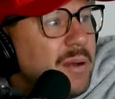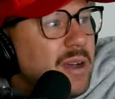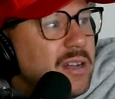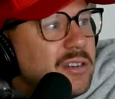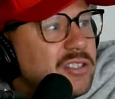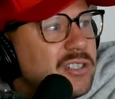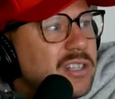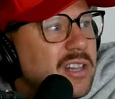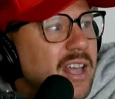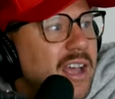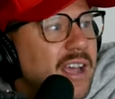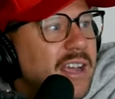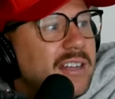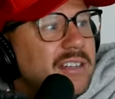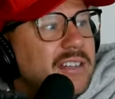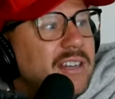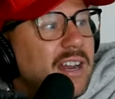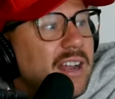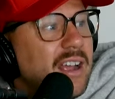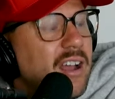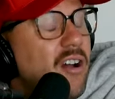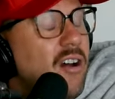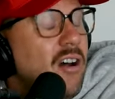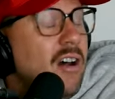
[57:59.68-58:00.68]
punchline.
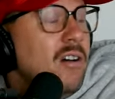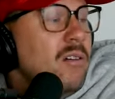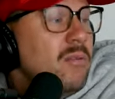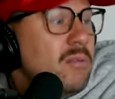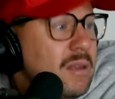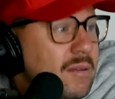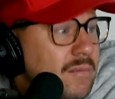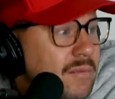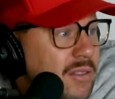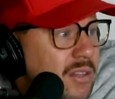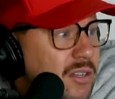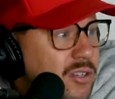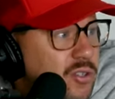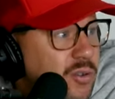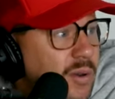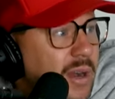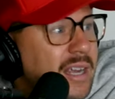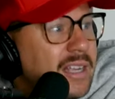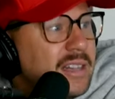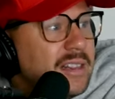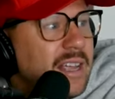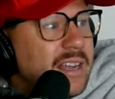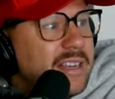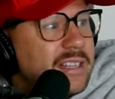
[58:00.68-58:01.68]
And I go, oh, even the
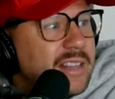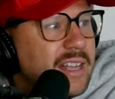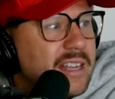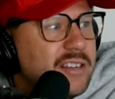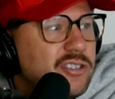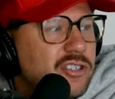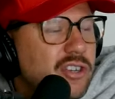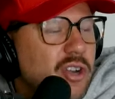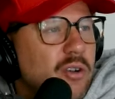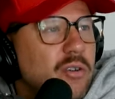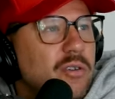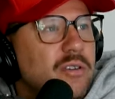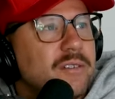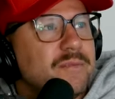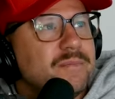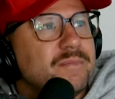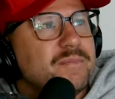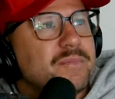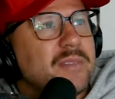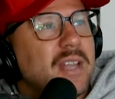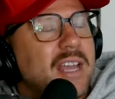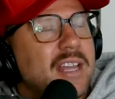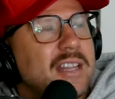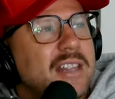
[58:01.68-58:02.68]
train liked that joke.
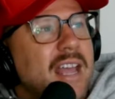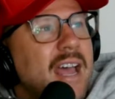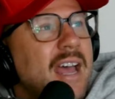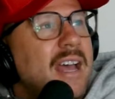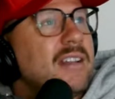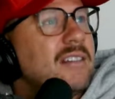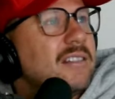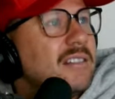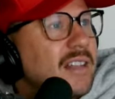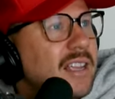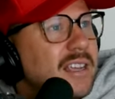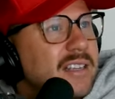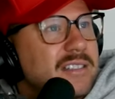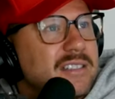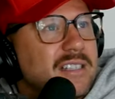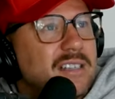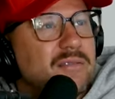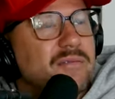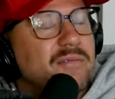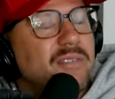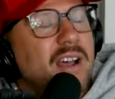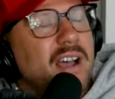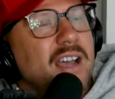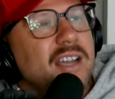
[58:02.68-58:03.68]
And that like
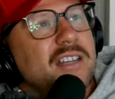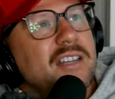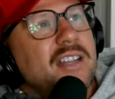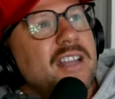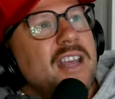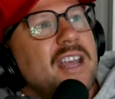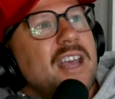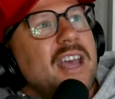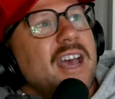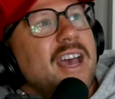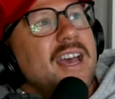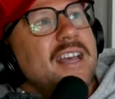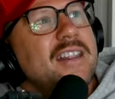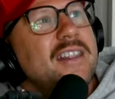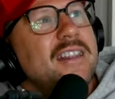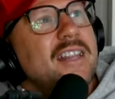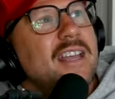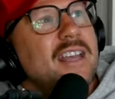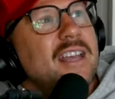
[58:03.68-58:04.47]
did fine. And